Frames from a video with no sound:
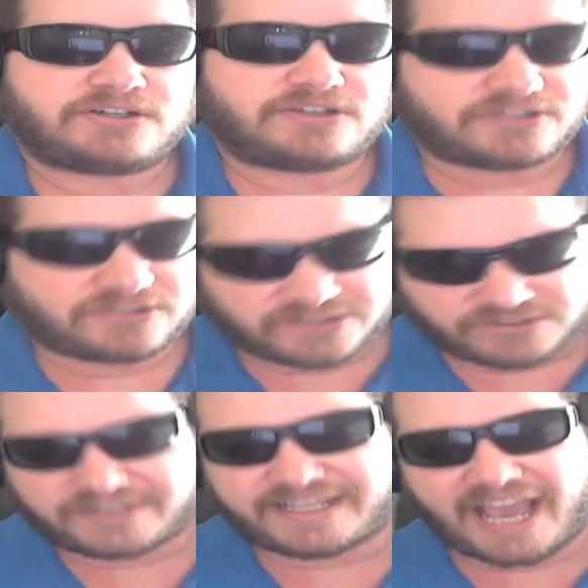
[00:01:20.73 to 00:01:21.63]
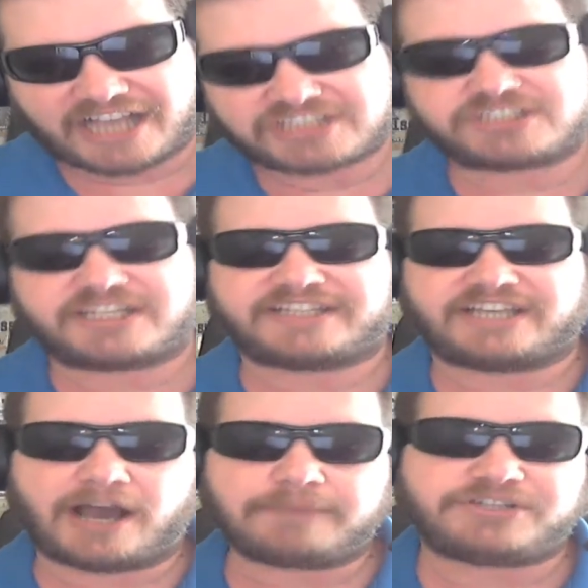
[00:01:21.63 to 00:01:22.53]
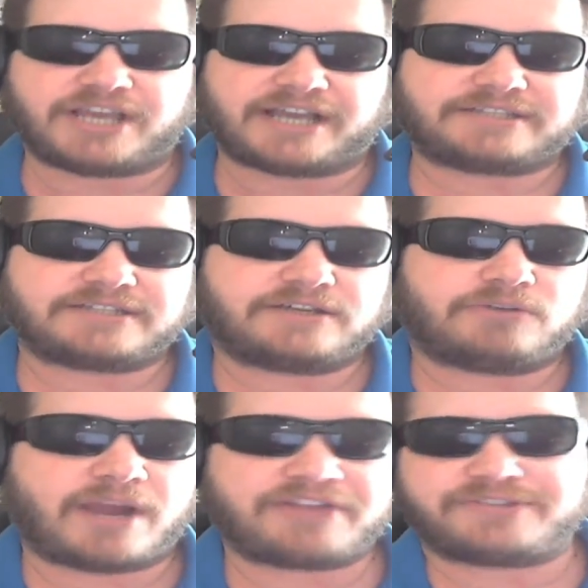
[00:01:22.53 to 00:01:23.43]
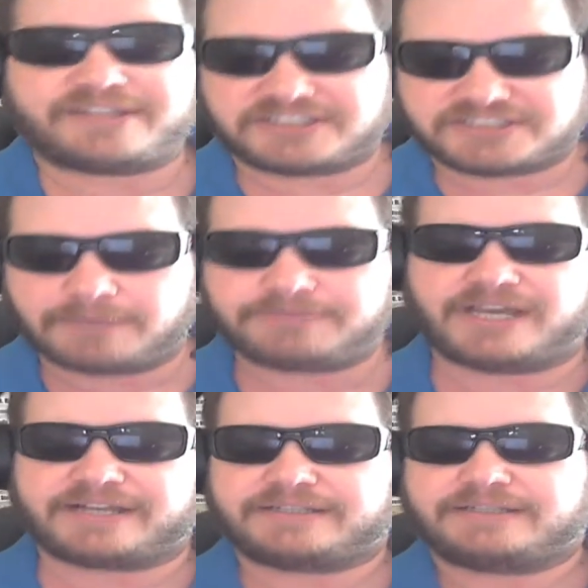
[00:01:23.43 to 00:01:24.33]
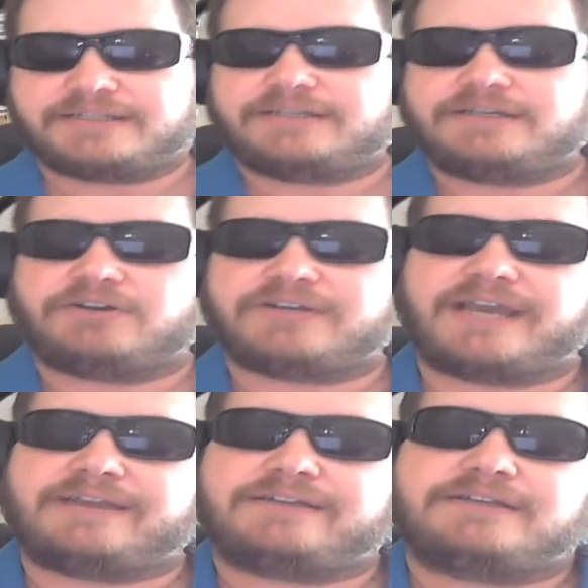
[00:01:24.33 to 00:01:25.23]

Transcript: The action and the object rather than the subject, okay?